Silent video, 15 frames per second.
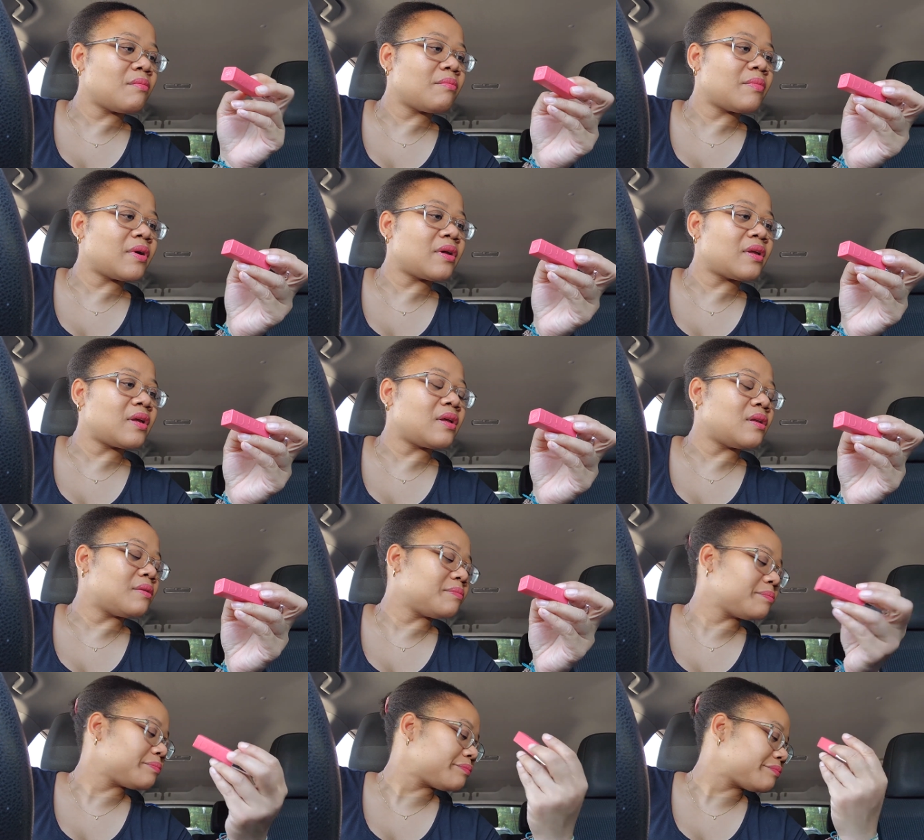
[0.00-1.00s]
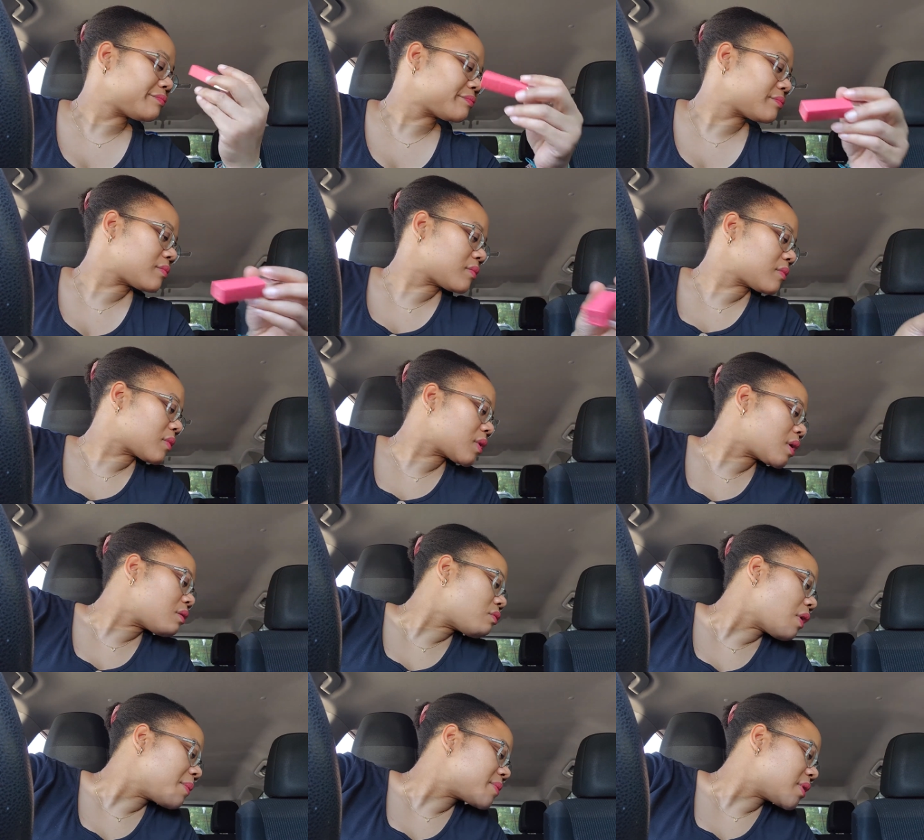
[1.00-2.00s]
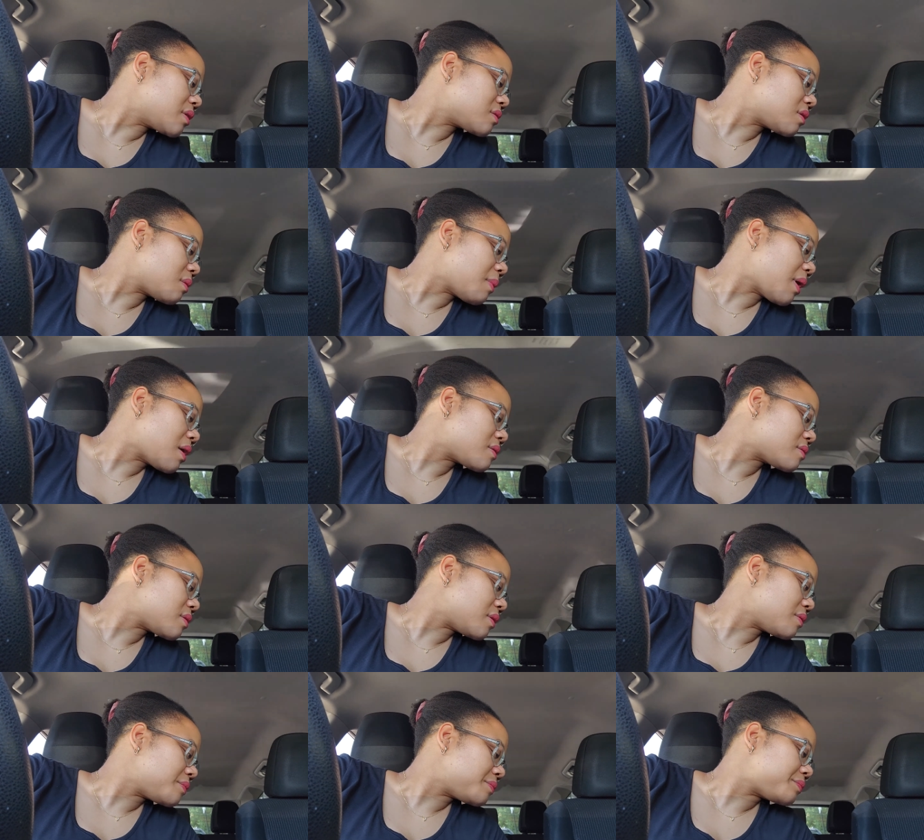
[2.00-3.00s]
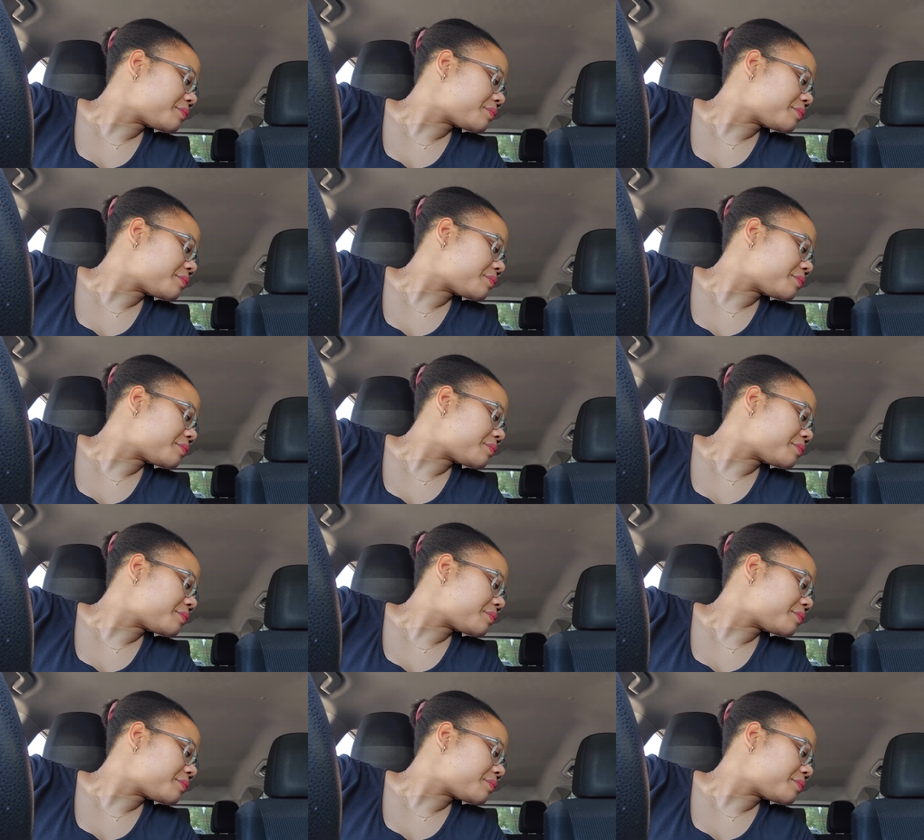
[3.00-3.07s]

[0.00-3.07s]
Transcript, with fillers: But it it rubs onto the master.